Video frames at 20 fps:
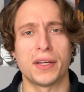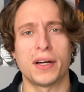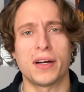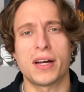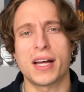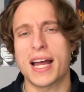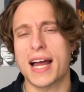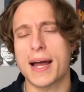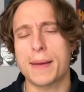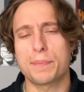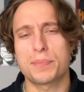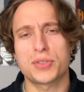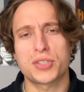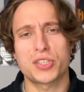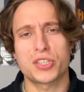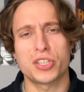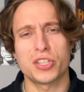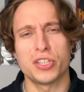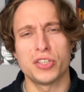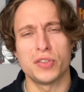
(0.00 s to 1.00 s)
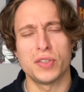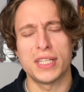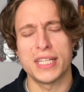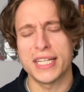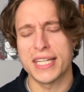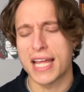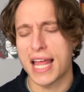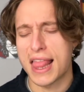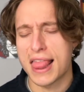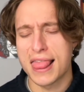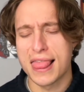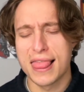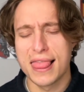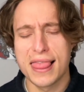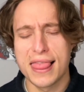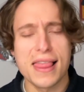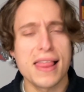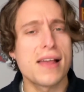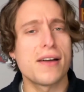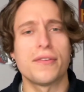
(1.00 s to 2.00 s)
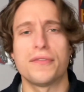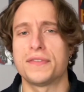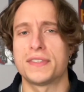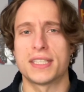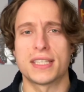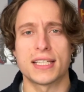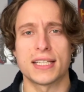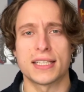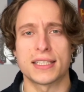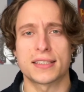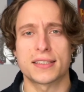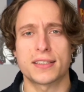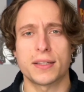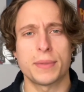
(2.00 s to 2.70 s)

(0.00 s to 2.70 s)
I absolutely loved this.